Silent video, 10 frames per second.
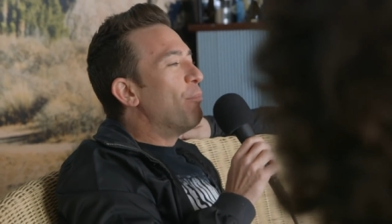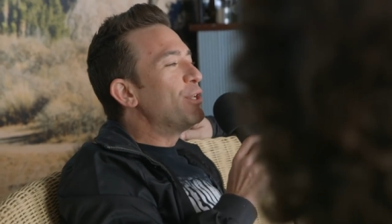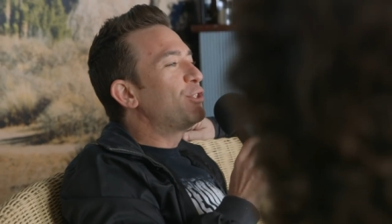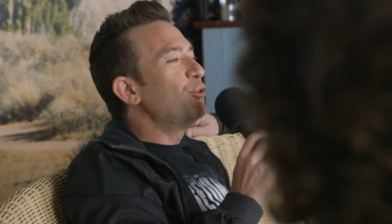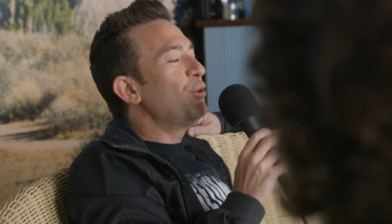
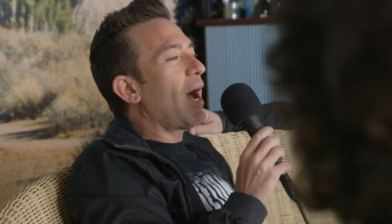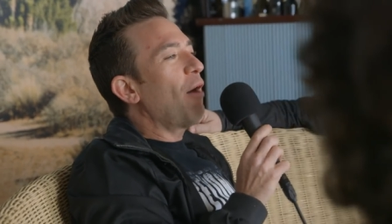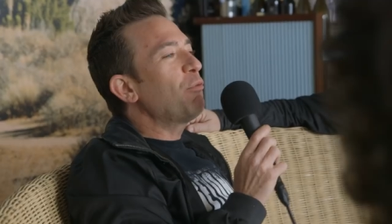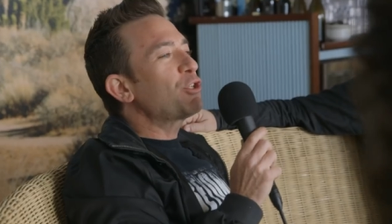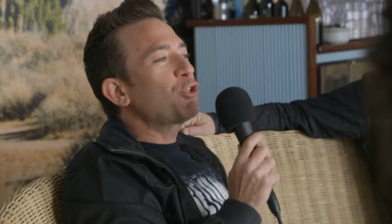But dude,
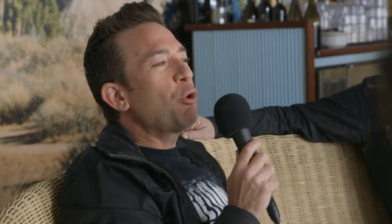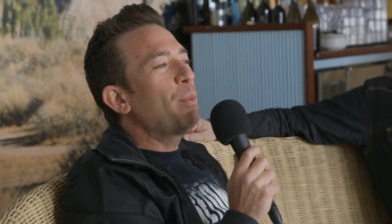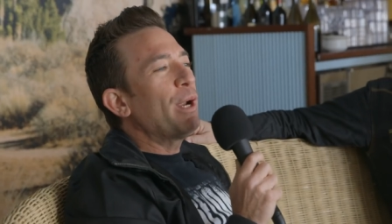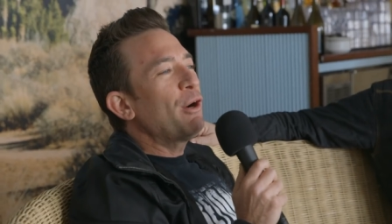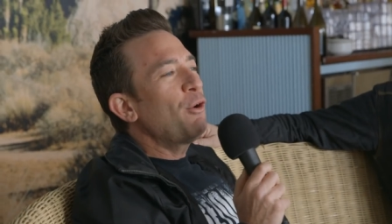I was so
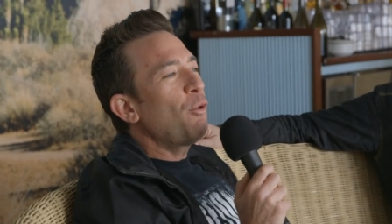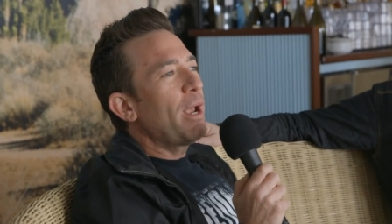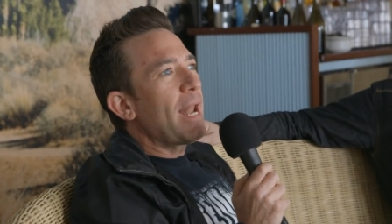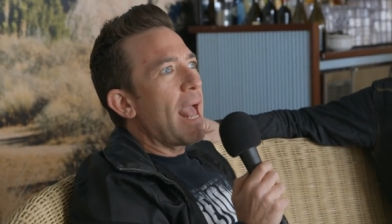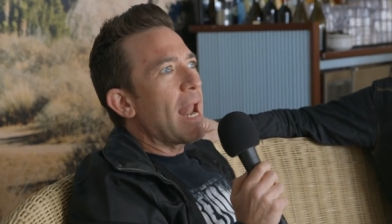
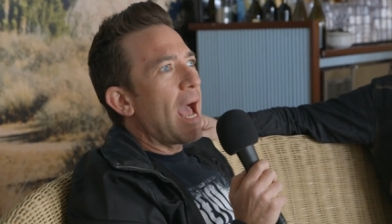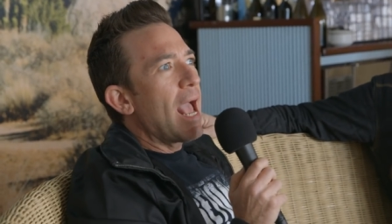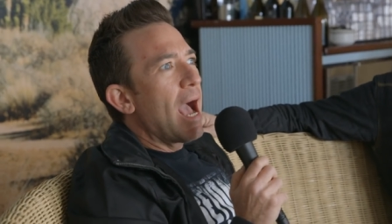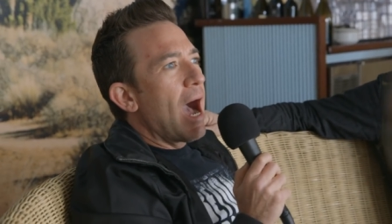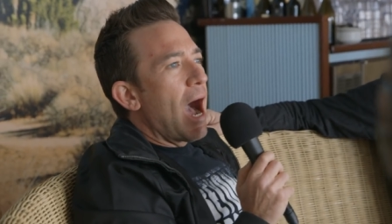paranoid and I